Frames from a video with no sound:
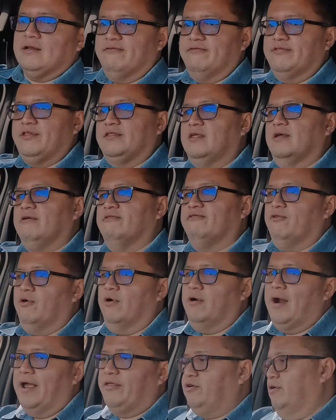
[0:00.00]
of the diff
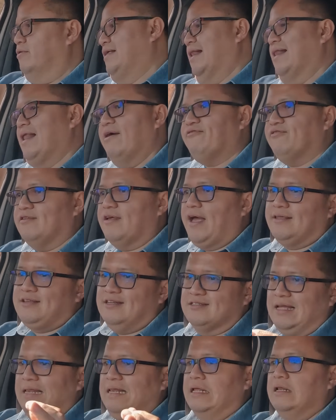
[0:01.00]
or either on the left side
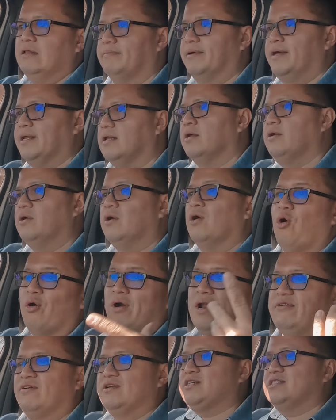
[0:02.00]
just a little bit, or
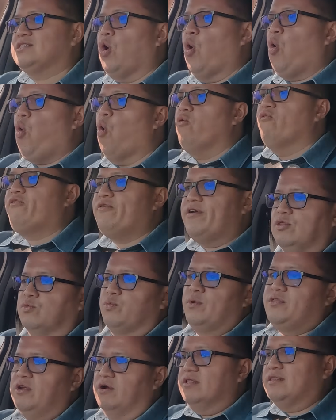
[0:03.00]
even just go over it
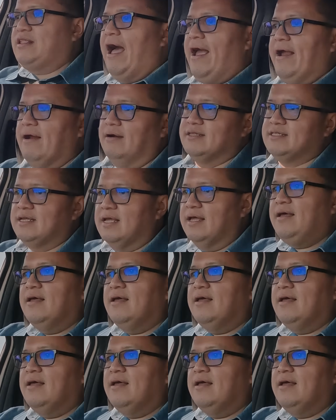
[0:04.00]
with your tires.